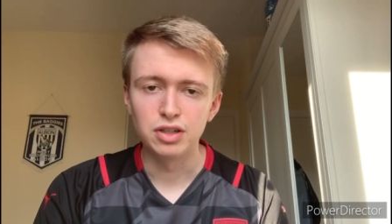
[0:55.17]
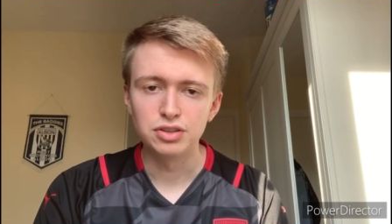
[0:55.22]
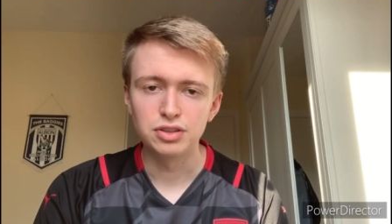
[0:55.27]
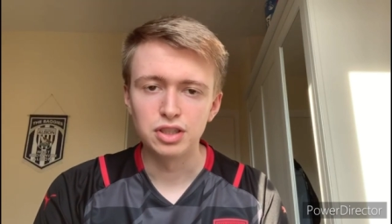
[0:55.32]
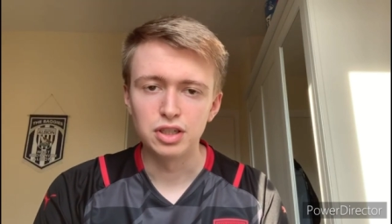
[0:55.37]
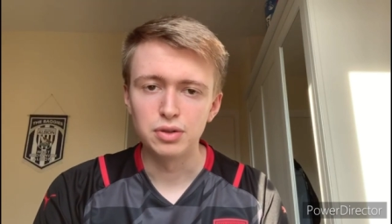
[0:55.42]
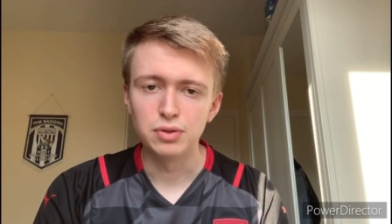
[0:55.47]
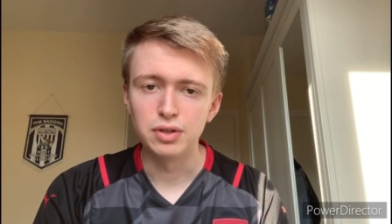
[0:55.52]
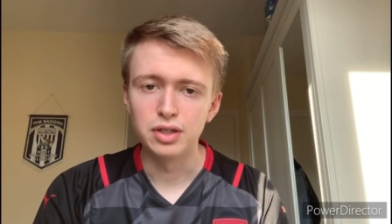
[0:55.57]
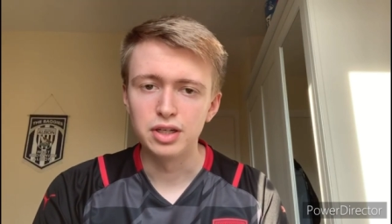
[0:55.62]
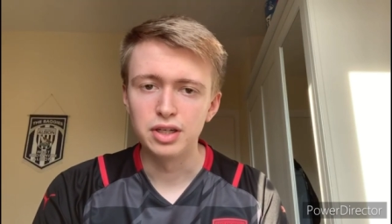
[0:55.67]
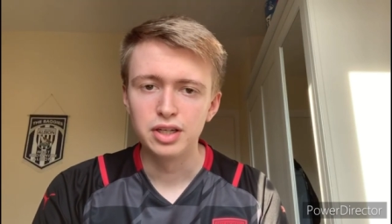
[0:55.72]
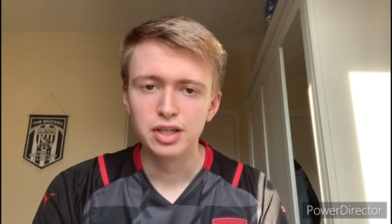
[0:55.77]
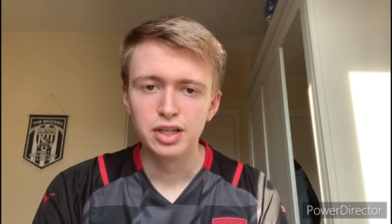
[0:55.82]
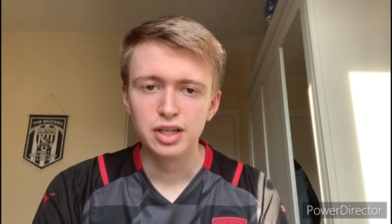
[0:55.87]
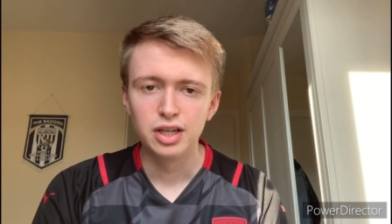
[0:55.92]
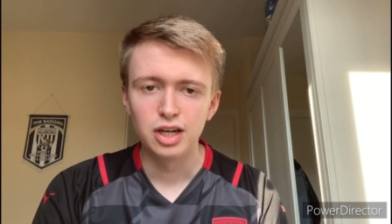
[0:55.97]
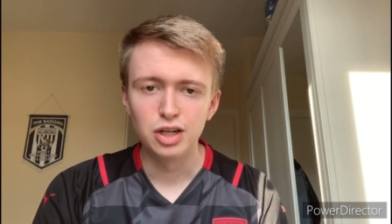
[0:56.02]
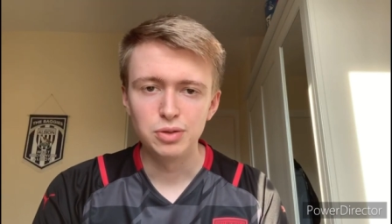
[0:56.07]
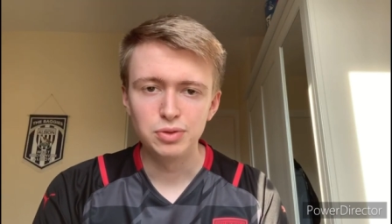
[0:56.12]
So
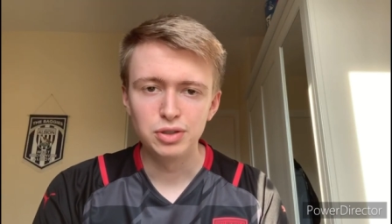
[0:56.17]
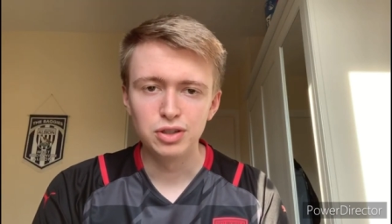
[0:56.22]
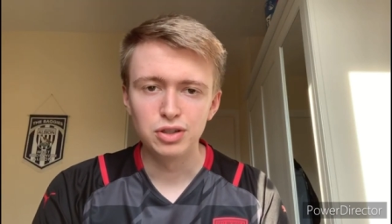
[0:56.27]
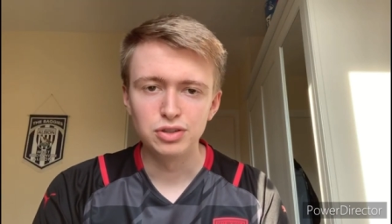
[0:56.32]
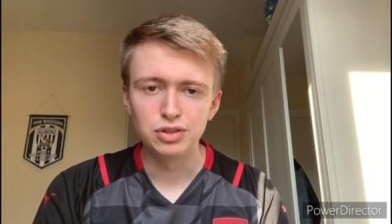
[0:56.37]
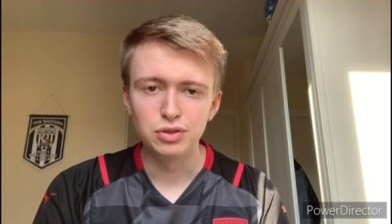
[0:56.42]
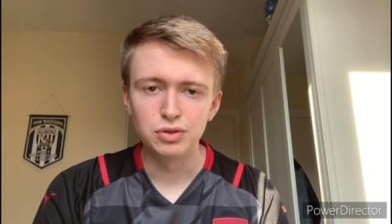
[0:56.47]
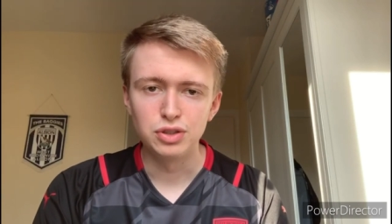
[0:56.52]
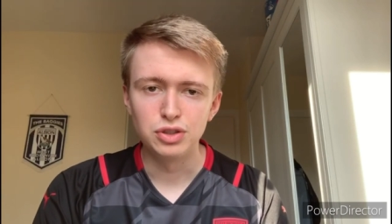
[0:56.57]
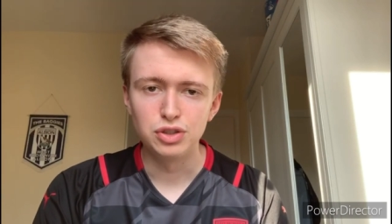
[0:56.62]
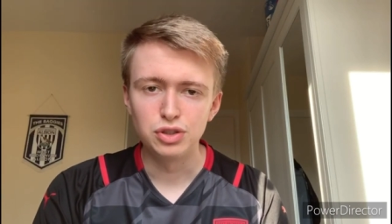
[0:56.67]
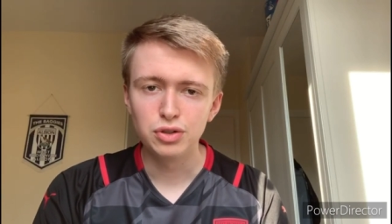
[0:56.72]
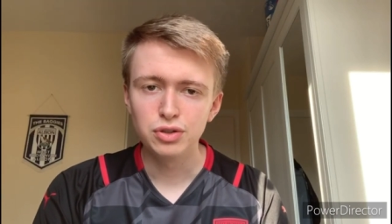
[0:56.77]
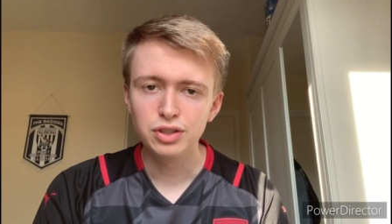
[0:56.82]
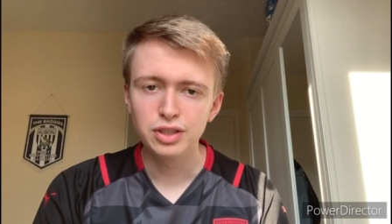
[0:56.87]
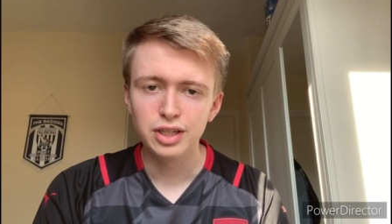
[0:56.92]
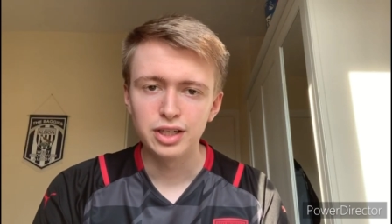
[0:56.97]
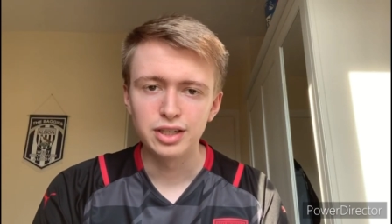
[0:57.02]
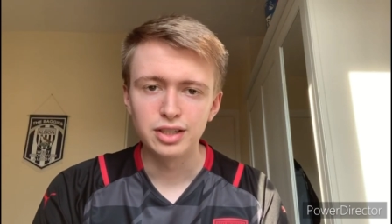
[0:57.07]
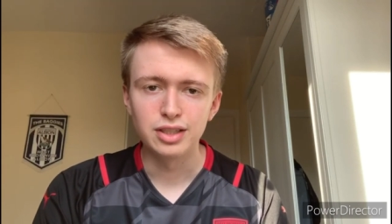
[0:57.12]
hope you guys do enjoy
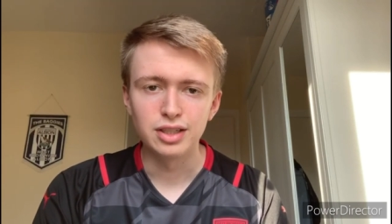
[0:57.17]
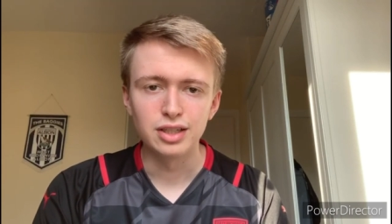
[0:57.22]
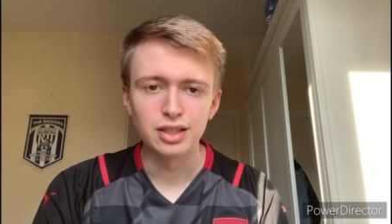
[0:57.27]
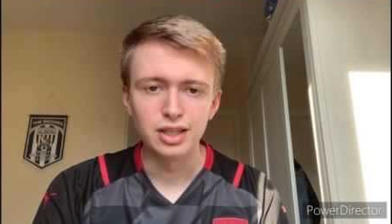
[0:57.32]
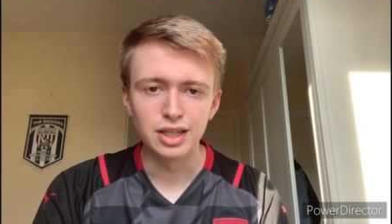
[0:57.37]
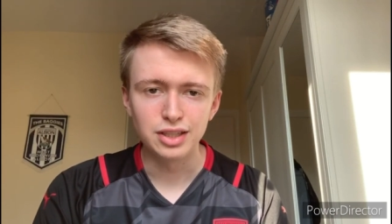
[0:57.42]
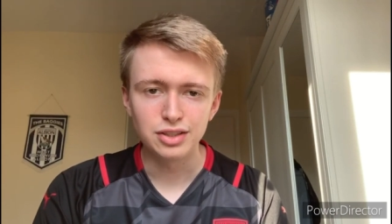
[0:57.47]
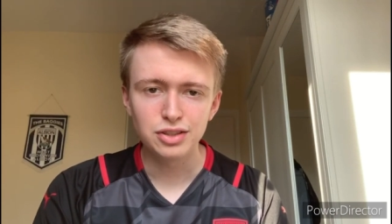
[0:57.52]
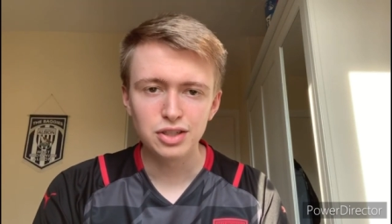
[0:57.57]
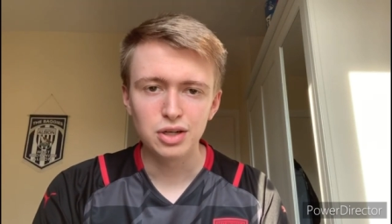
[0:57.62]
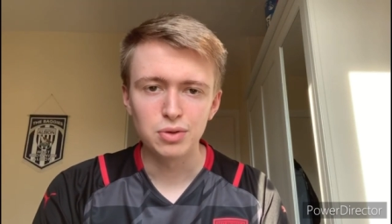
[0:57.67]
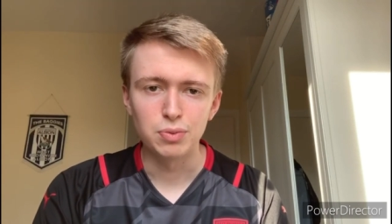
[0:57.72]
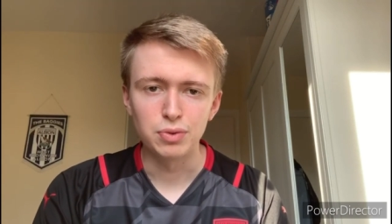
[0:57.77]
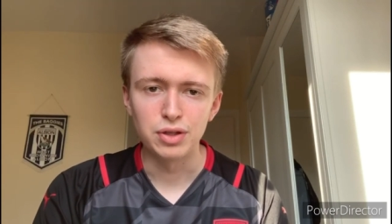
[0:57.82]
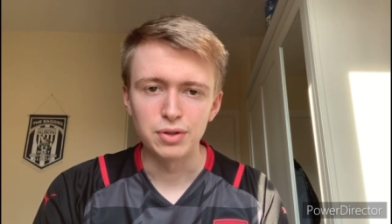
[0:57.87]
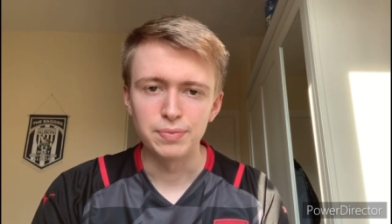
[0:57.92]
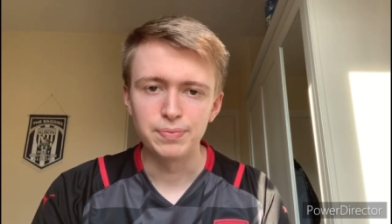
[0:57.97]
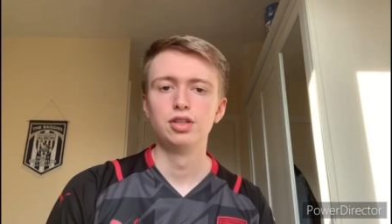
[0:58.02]
and let's get on with it.